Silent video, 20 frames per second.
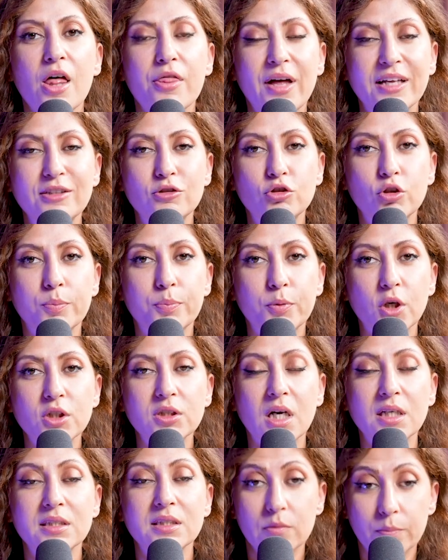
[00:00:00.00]
that your
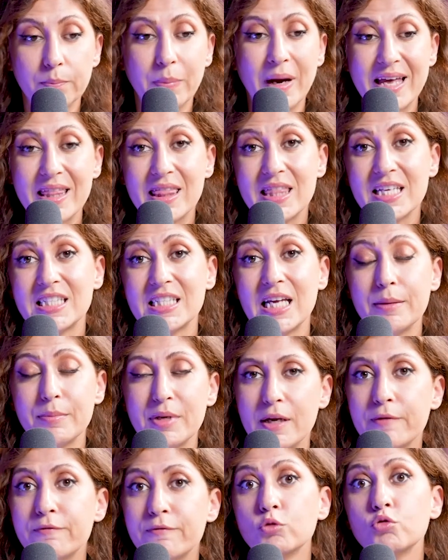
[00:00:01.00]
product, by this I
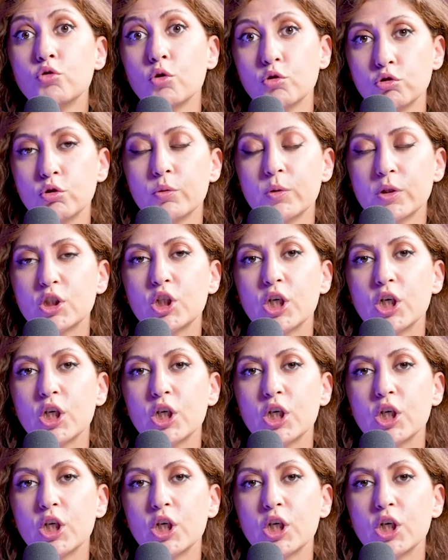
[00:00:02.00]
mean if you don't do it